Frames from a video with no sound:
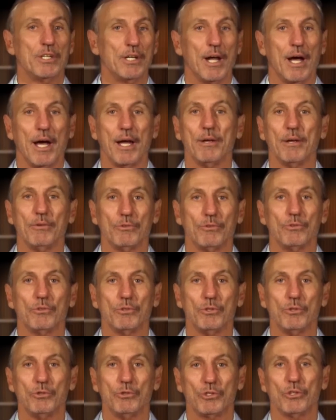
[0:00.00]
and I
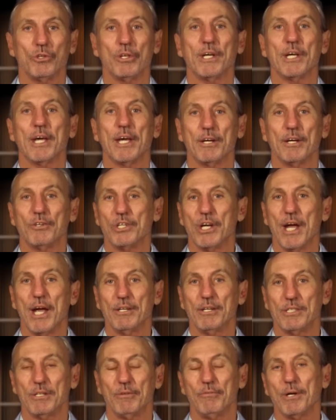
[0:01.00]
usually get a
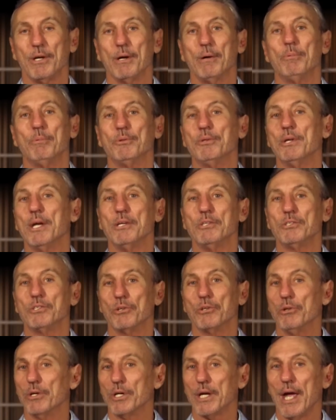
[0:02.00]
chance every couple of days to
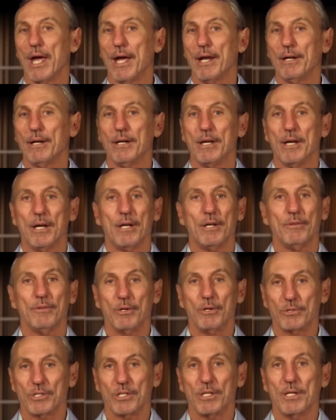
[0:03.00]
look at it.
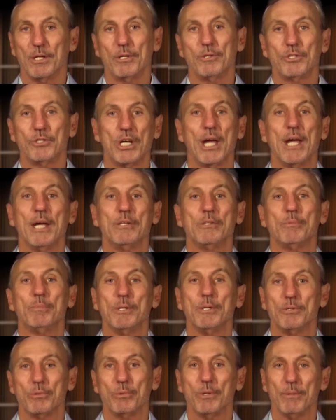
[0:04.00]
There's an interchange
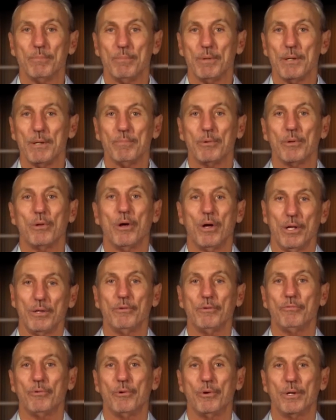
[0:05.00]
between people on
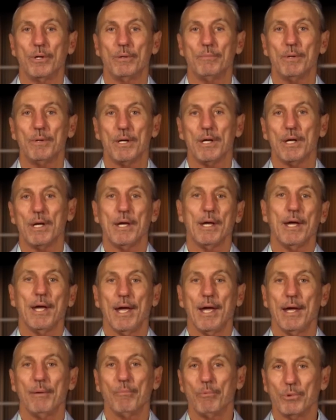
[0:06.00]
the forum,
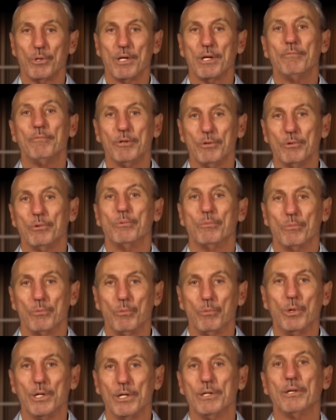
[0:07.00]
and we'll give you
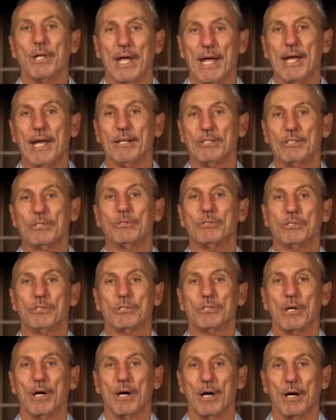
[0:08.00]
real
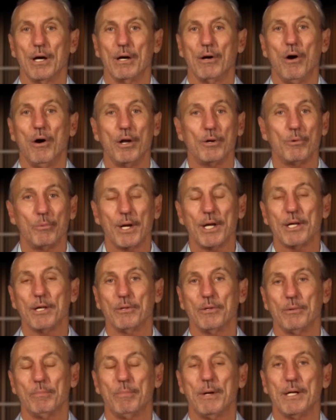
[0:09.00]
answers on a
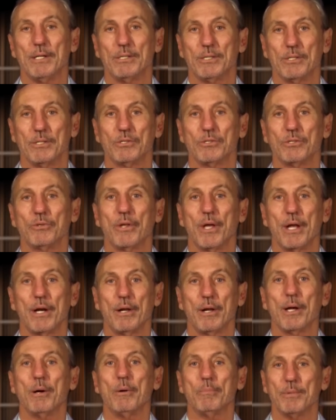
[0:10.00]
regular basis, so that'll
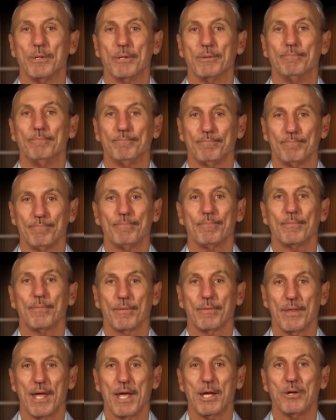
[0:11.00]
help you.
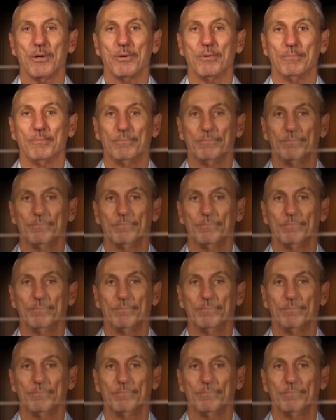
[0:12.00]
Thank you.